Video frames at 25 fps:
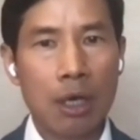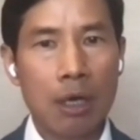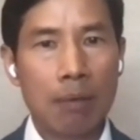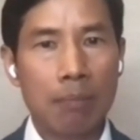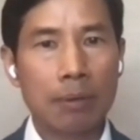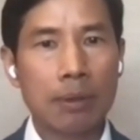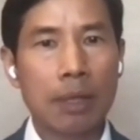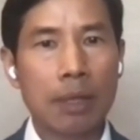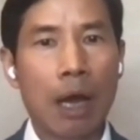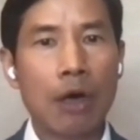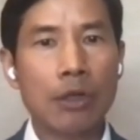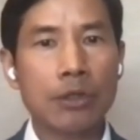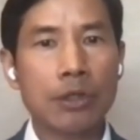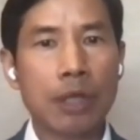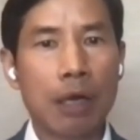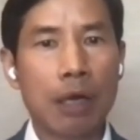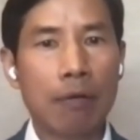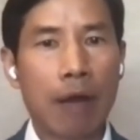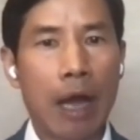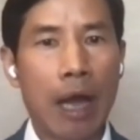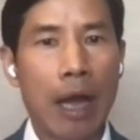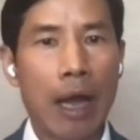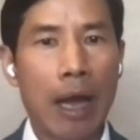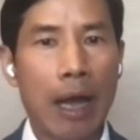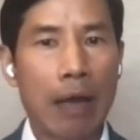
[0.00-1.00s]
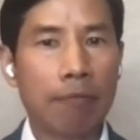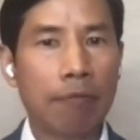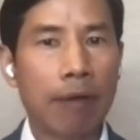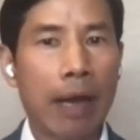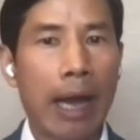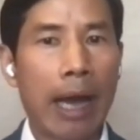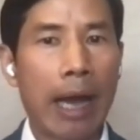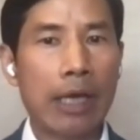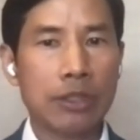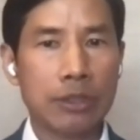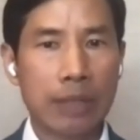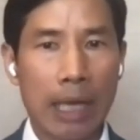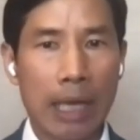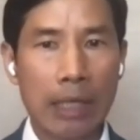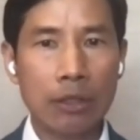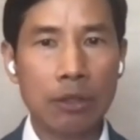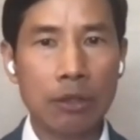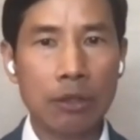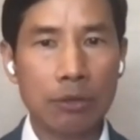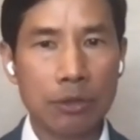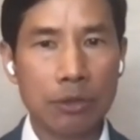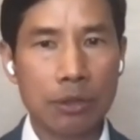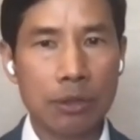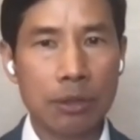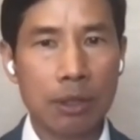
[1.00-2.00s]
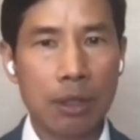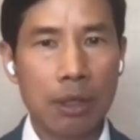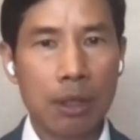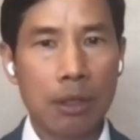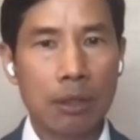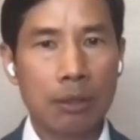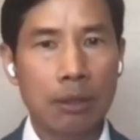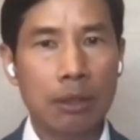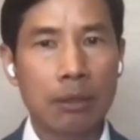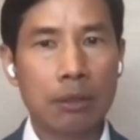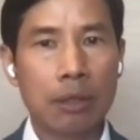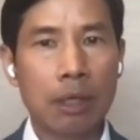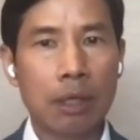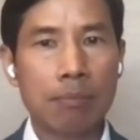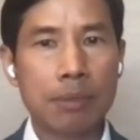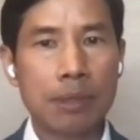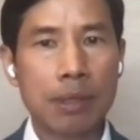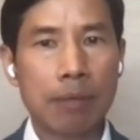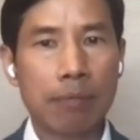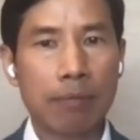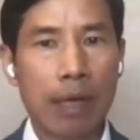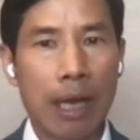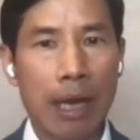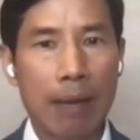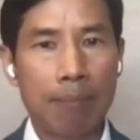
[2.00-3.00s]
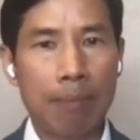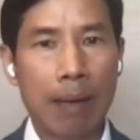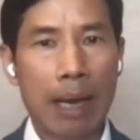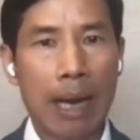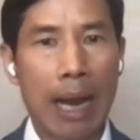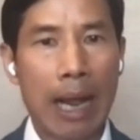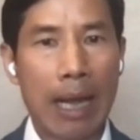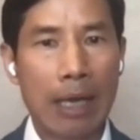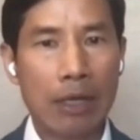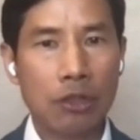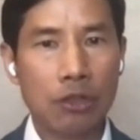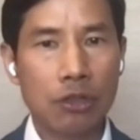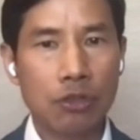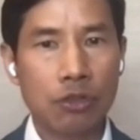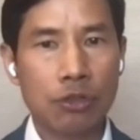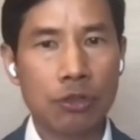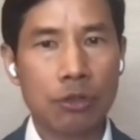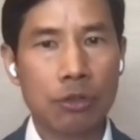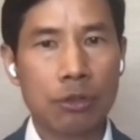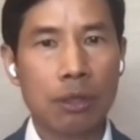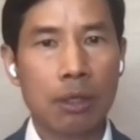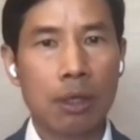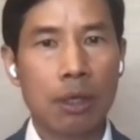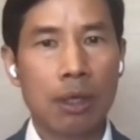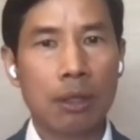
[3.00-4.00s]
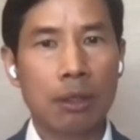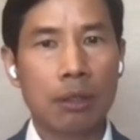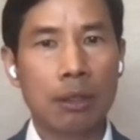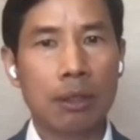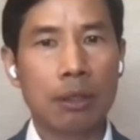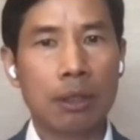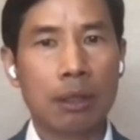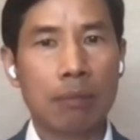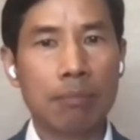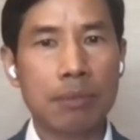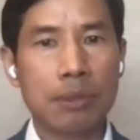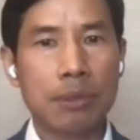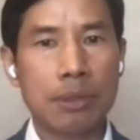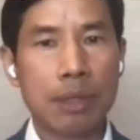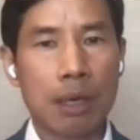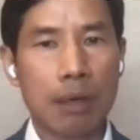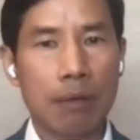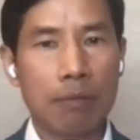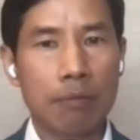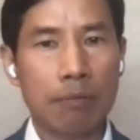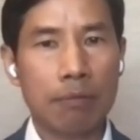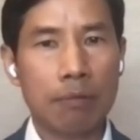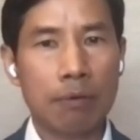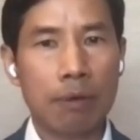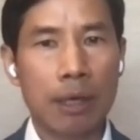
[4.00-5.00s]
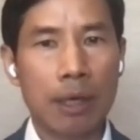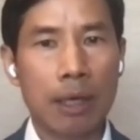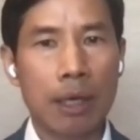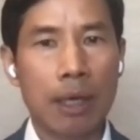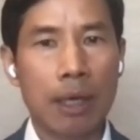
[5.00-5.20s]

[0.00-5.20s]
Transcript: but also have high standards in terms of compliance, in terms of